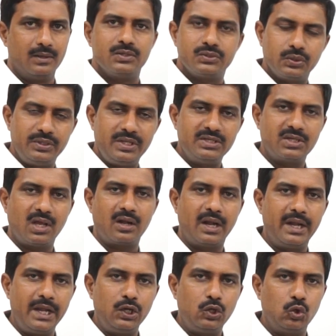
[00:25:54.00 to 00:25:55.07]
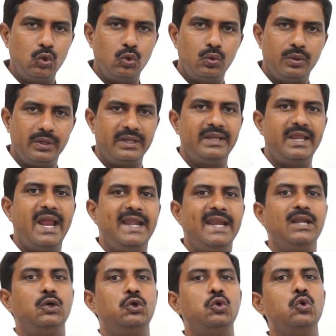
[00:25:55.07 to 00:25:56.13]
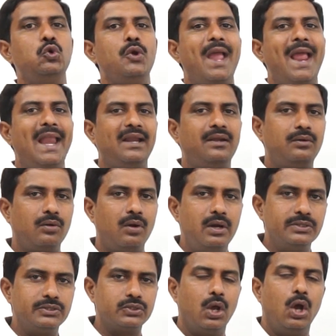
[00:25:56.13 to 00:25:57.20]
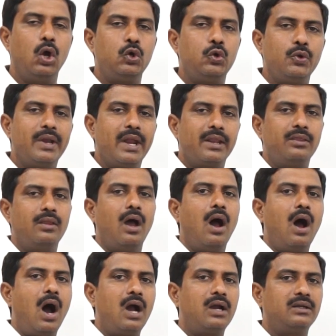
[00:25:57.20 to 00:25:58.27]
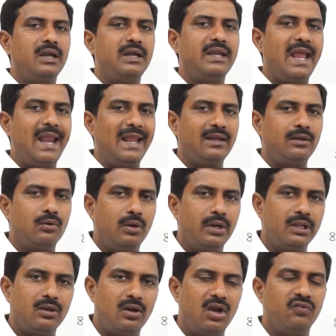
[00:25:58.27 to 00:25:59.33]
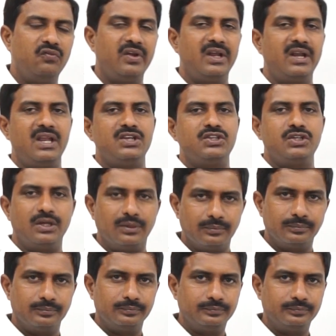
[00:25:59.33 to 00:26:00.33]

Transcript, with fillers: So these are ready to gaining 2 electrons to get the octet electronic configuration.